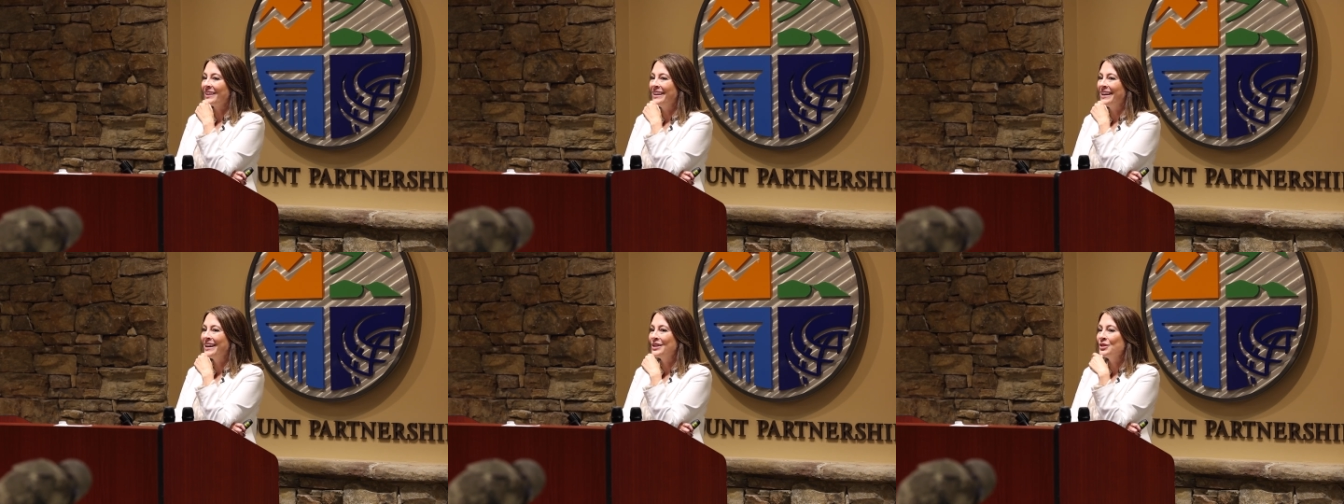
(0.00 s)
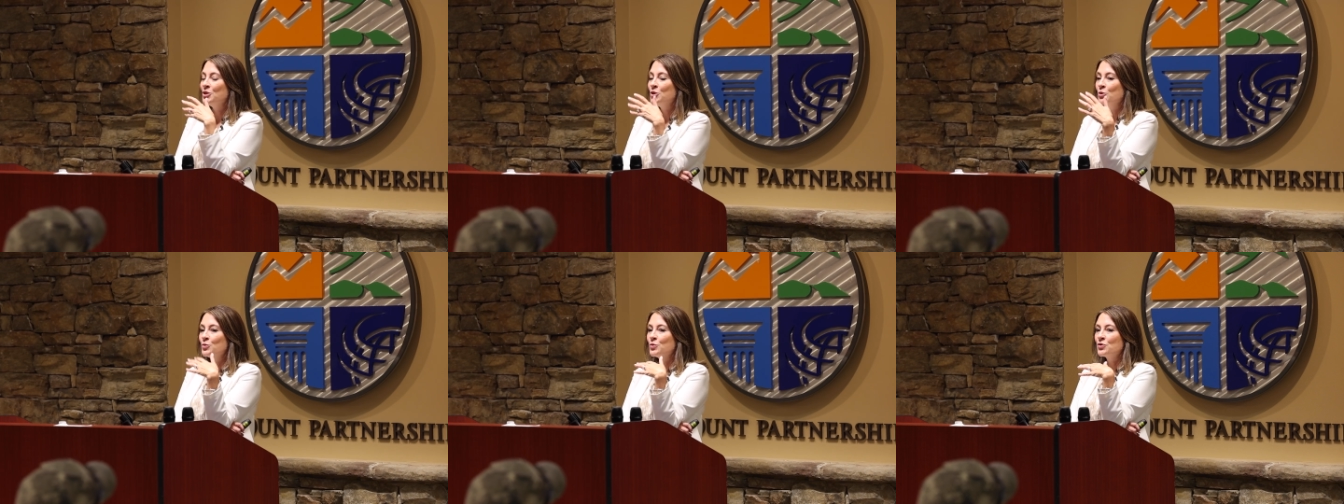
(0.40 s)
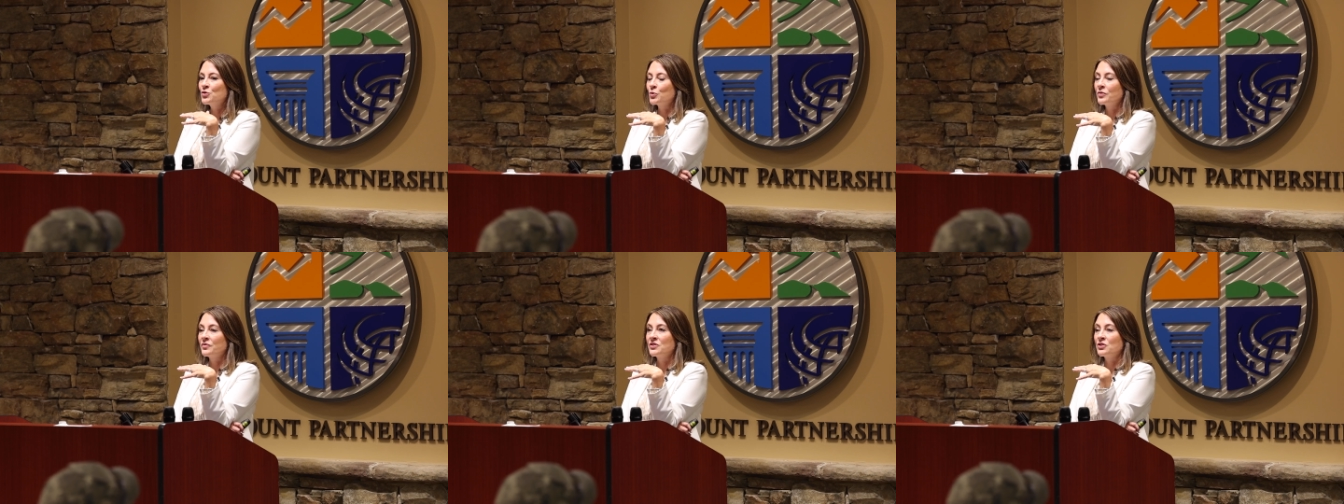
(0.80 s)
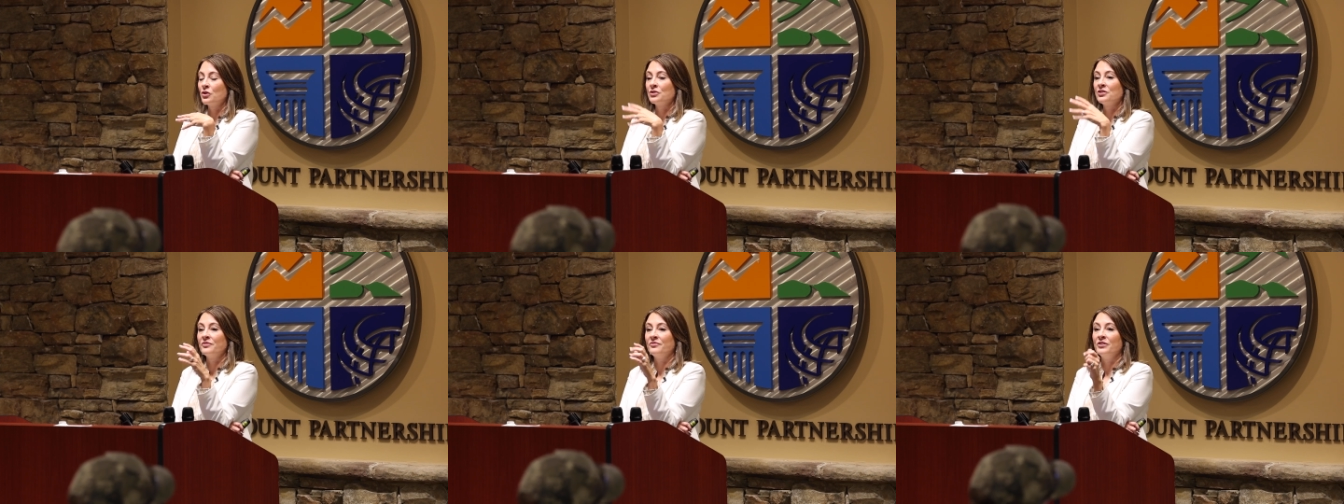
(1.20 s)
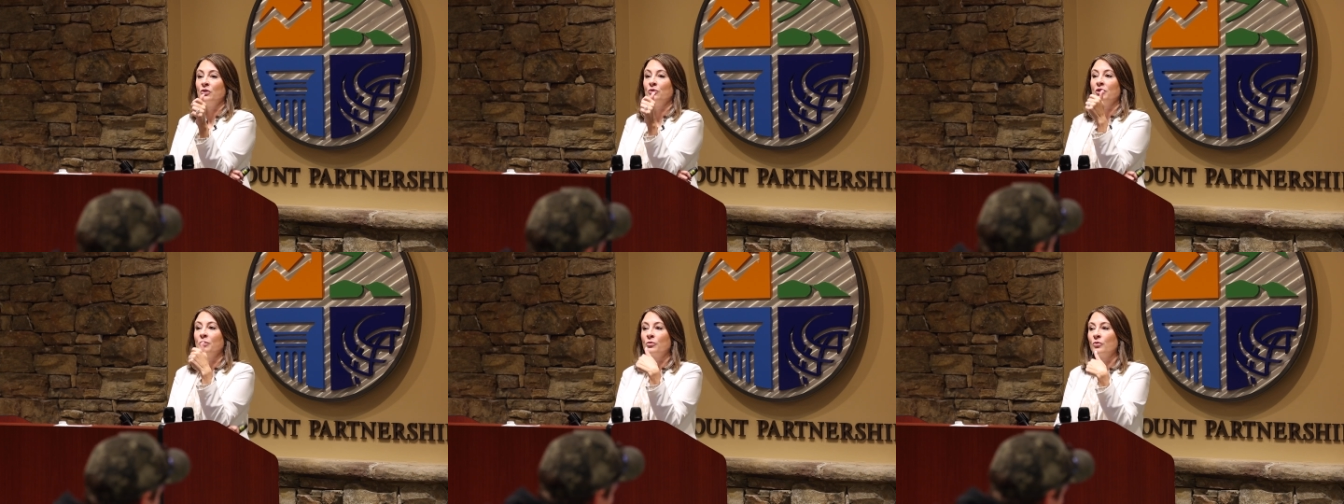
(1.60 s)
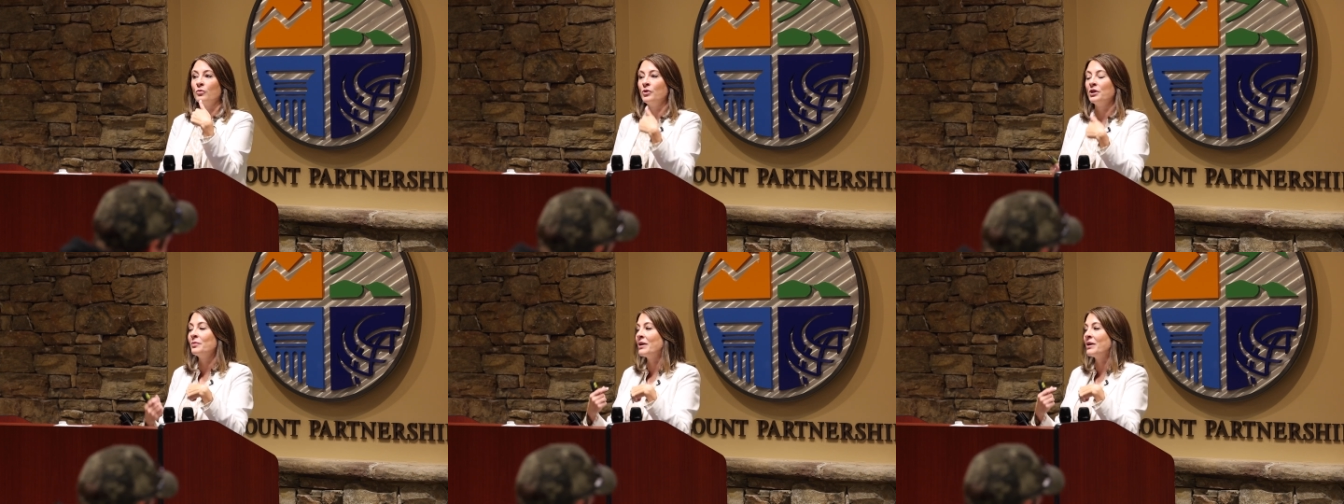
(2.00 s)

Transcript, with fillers: Yeah, you sort of start to feel number one